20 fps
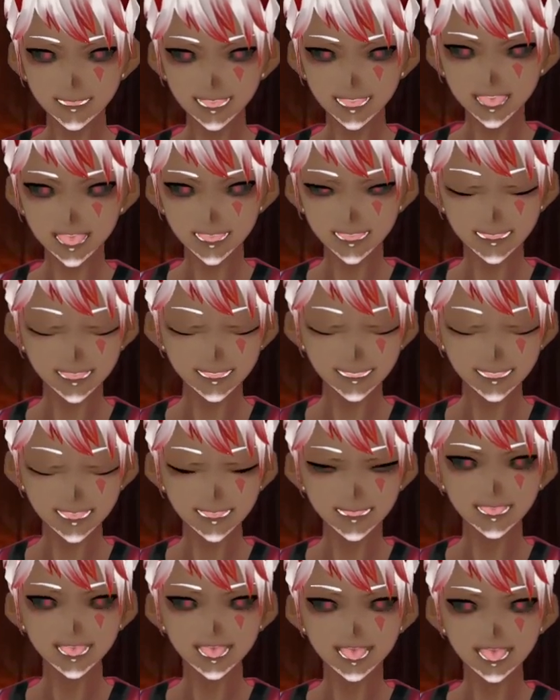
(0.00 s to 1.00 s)
I
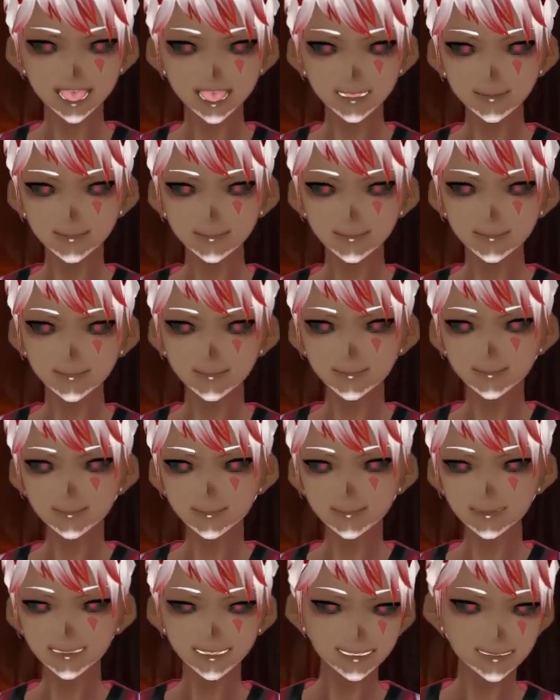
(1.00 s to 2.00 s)
backed up,
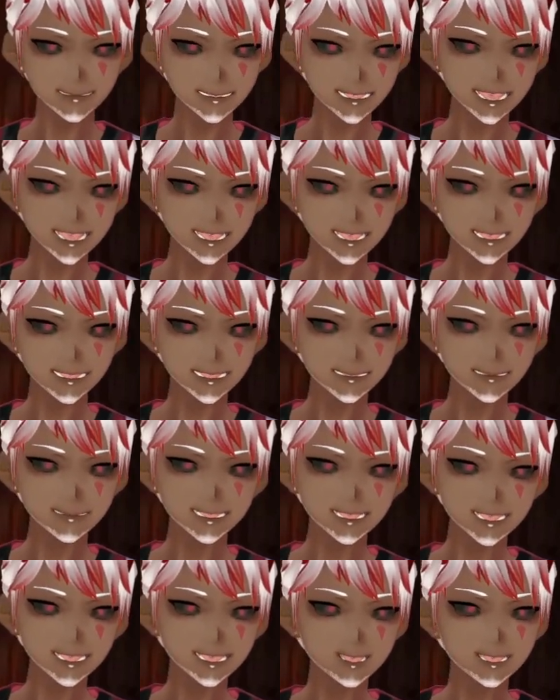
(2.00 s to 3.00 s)
testing it and
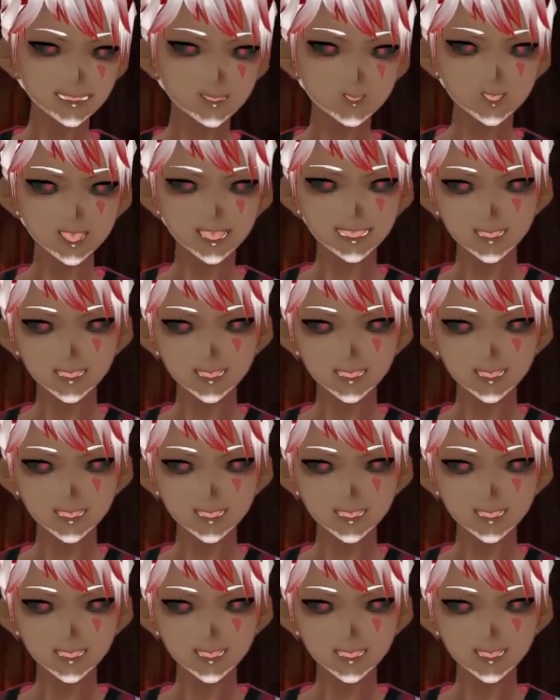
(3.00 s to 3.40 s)
seeing what